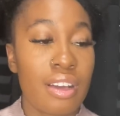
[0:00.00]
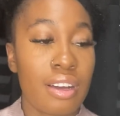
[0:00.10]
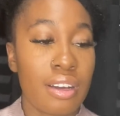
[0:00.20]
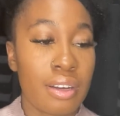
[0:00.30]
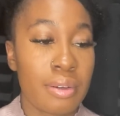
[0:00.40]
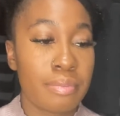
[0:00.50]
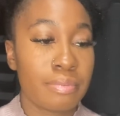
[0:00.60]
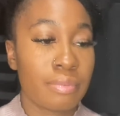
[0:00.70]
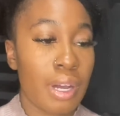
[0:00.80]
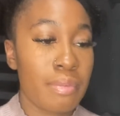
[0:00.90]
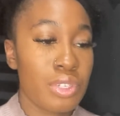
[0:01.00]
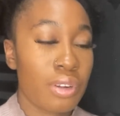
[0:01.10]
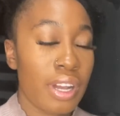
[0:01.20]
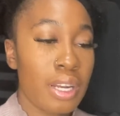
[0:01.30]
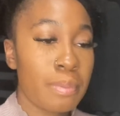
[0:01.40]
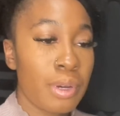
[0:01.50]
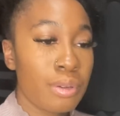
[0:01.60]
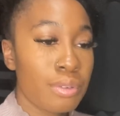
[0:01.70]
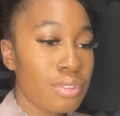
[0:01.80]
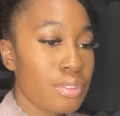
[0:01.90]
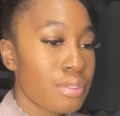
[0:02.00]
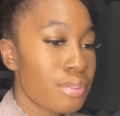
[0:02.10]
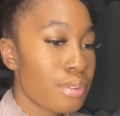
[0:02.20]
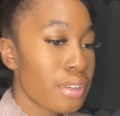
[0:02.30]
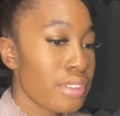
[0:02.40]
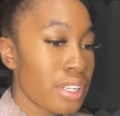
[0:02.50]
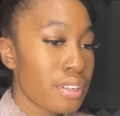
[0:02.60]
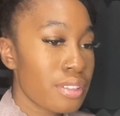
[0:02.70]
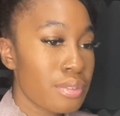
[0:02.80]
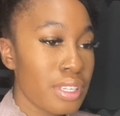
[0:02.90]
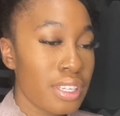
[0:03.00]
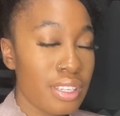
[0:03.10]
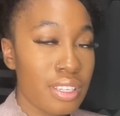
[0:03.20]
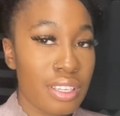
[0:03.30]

I'm gonna try to post 4 videos a week.